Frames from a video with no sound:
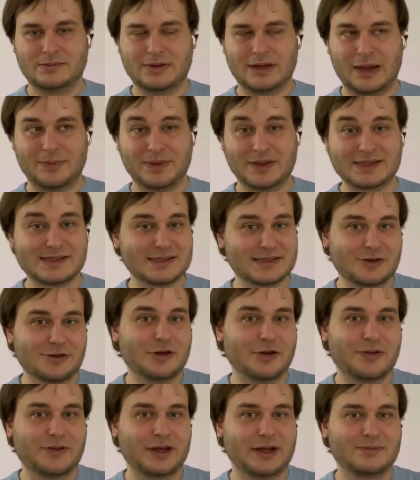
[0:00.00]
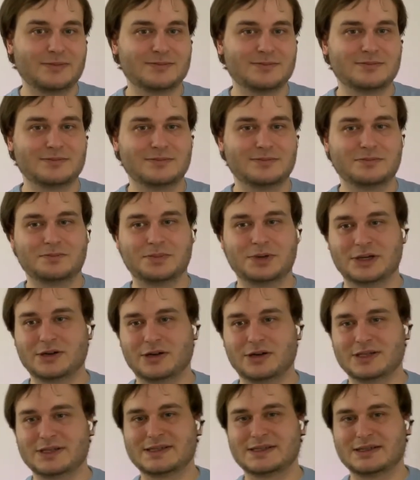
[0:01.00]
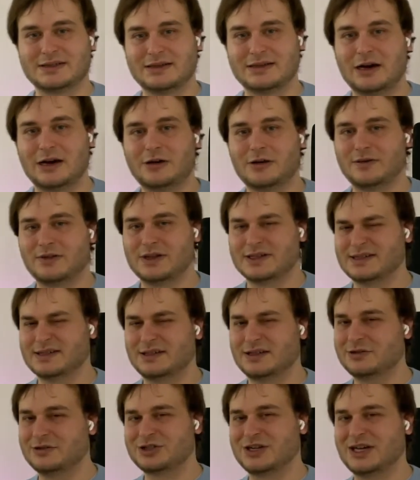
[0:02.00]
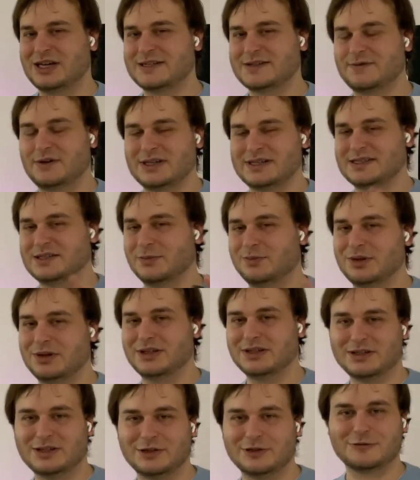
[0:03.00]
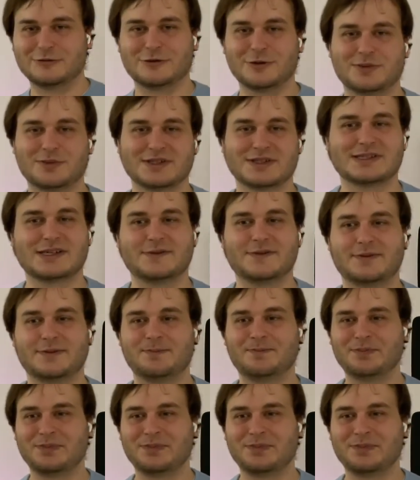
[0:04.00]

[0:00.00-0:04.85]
And this is a cool thing because now there's new chance for us to build new crypto stuff.